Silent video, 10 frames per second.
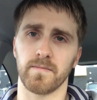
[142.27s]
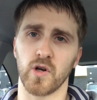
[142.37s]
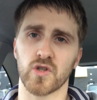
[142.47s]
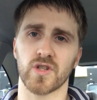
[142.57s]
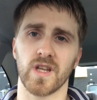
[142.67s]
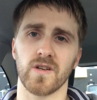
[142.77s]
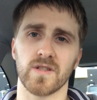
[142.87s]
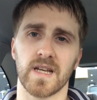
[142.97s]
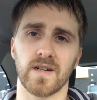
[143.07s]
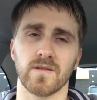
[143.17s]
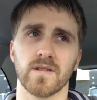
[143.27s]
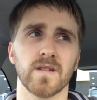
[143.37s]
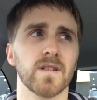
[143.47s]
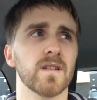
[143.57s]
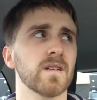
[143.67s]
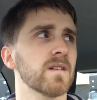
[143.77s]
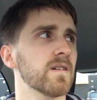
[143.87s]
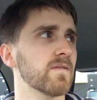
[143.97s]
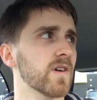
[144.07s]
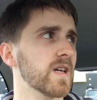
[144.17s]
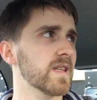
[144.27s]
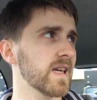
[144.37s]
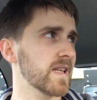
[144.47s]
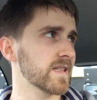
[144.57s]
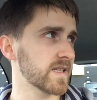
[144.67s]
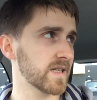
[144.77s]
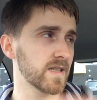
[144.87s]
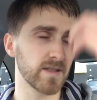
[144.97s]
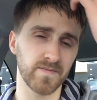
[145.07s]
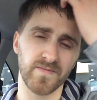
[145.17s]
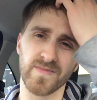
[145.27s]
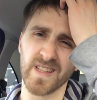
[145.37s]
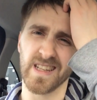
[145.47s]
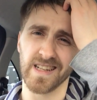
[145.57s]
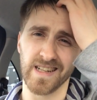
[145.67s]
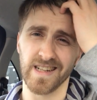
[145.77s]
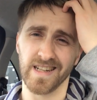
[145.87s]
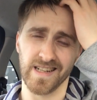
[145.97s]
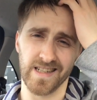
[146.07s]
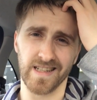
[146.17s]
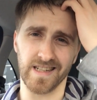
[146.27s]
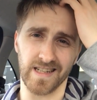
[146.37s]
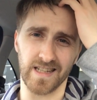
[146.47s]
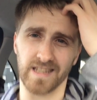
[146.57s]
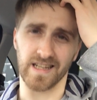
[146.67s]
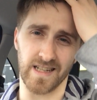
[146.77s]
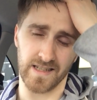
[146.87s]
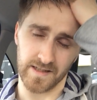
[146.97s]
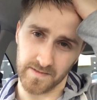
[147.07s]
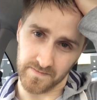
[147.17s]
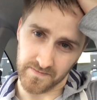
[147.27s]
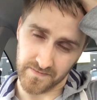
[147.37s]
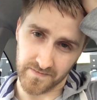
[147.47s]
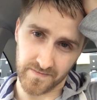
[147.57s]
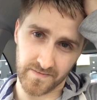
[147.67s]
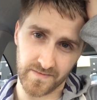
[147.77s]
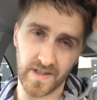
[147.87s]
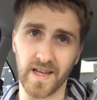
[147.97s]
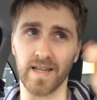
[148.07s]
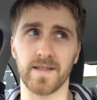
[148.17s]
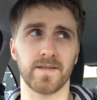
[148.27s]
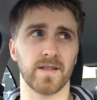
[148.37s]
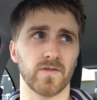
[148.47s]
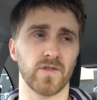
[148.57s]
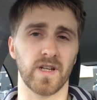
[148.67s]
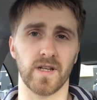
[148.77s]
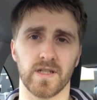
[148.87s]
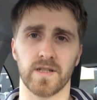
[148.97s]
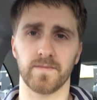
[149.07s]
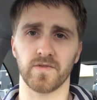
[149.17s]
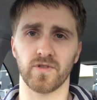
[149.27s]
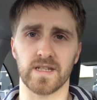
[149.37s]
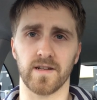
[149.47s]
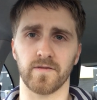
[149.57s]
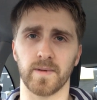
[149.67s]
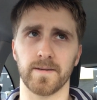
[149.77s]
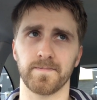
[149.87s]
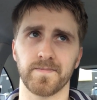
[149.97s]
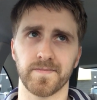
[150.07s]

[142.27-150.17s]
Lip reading: boshed those out right at the end, and yeah, that was really good. It was really tough, but